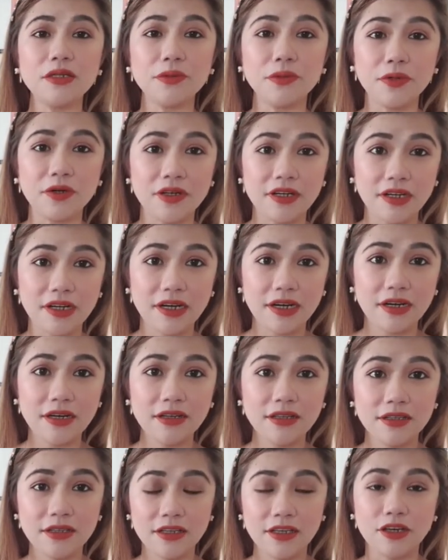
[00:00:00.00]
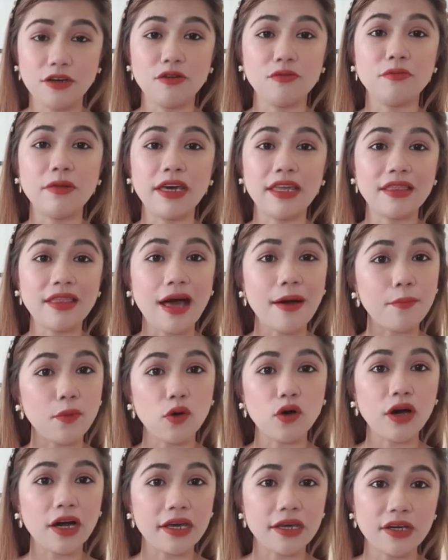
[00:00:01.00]
on the water. Yung may
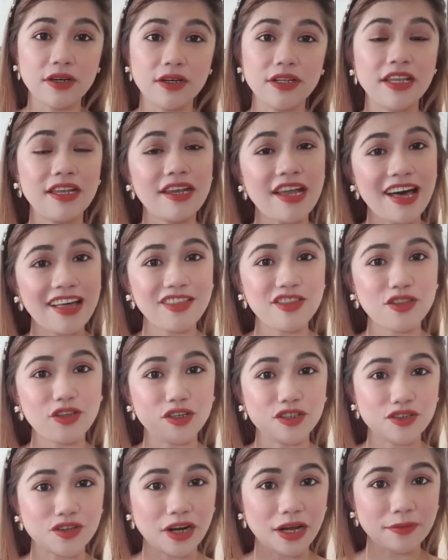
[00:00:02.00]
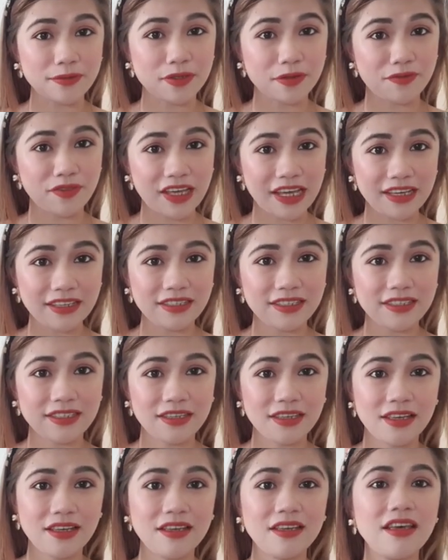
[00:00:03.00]
tabo kayo, then add 2 drops of
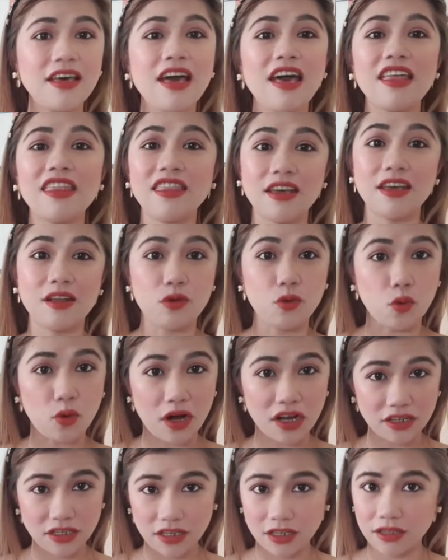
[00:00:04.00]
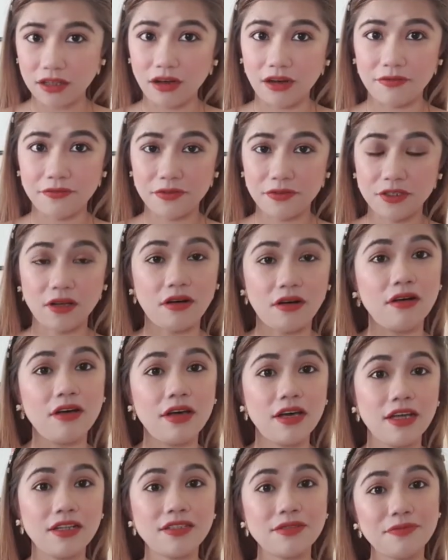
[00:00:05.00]
this, and then wash it off.
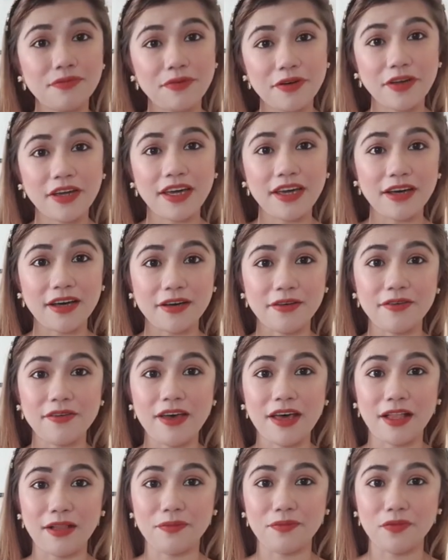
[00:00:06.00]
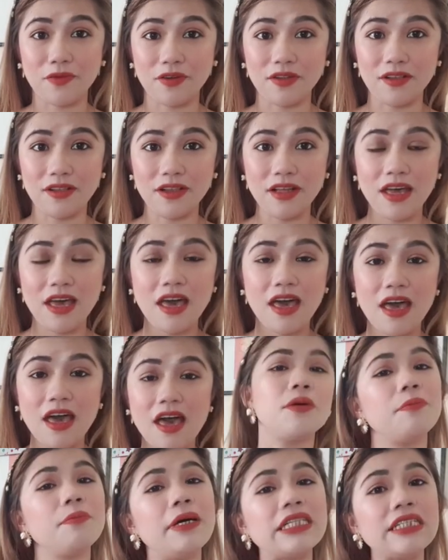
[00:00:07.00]
So it's very helpful.
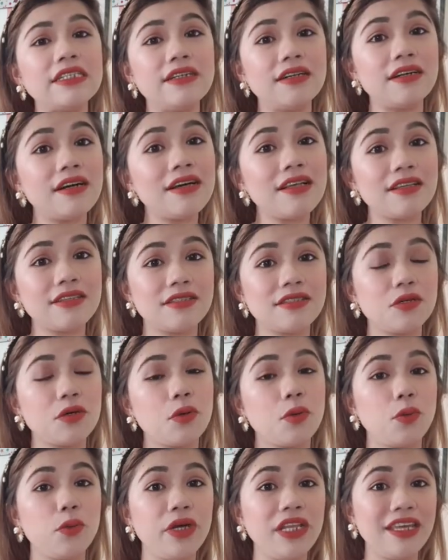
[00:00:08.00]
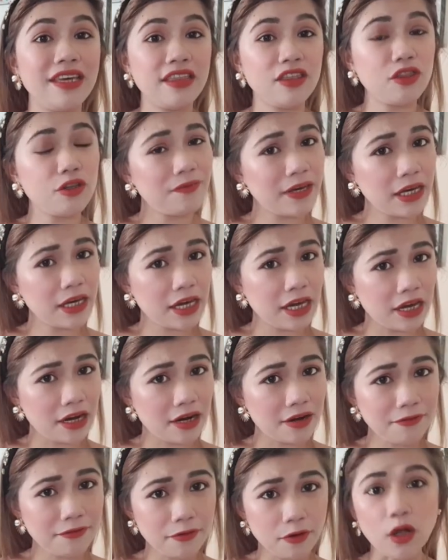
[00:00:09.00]
But girls, we need to be
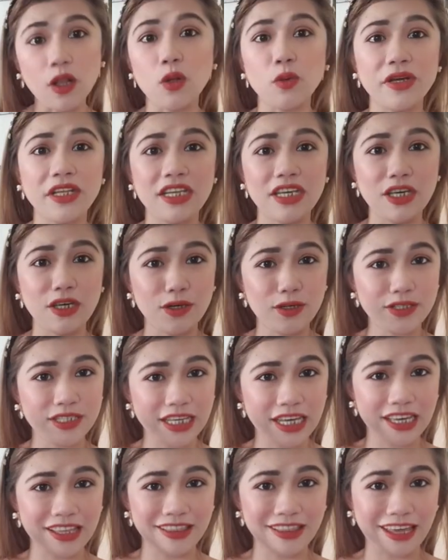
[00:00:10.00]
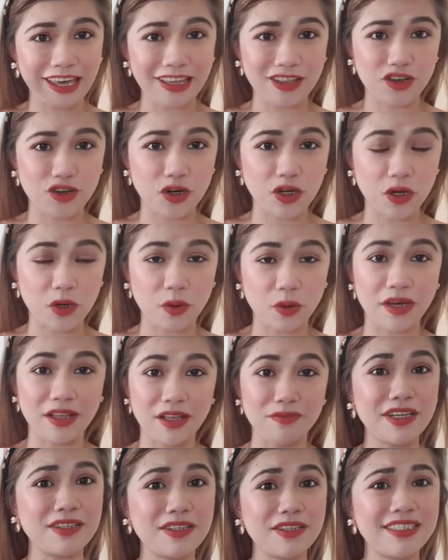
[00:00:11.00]
careful when using tea tree
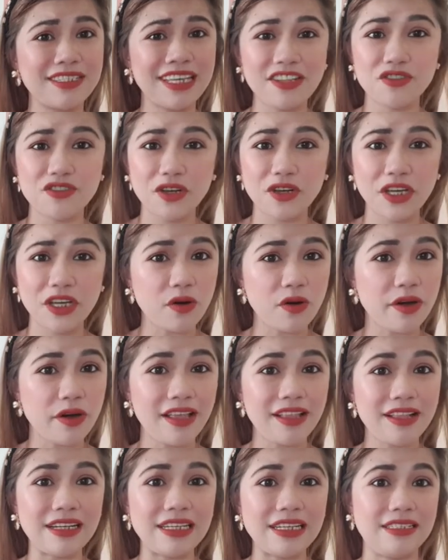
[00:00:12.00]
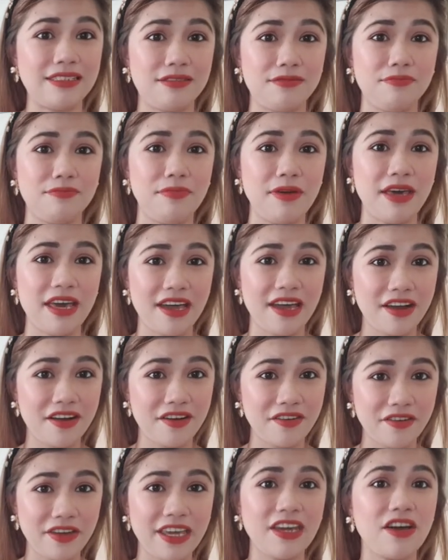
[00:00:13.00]
oil because tea tree oil is
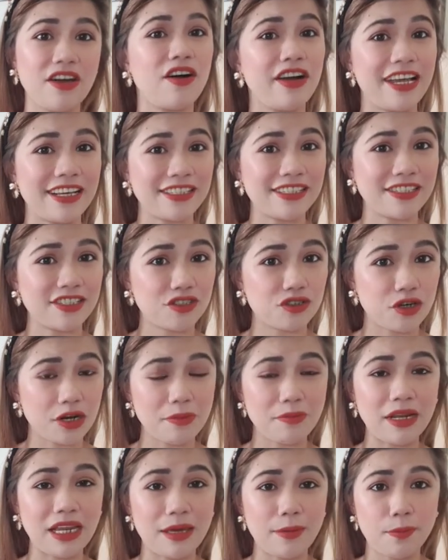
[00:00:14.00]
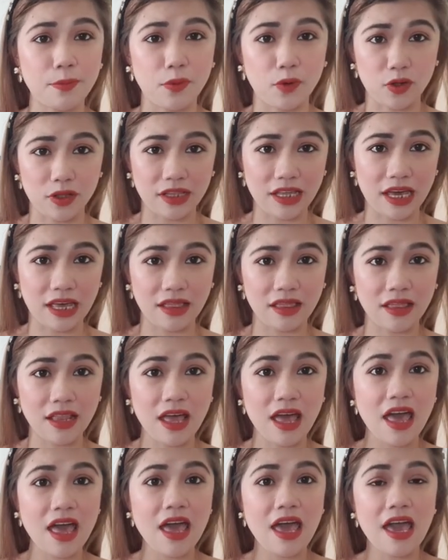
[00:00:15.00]
very or extremely potent.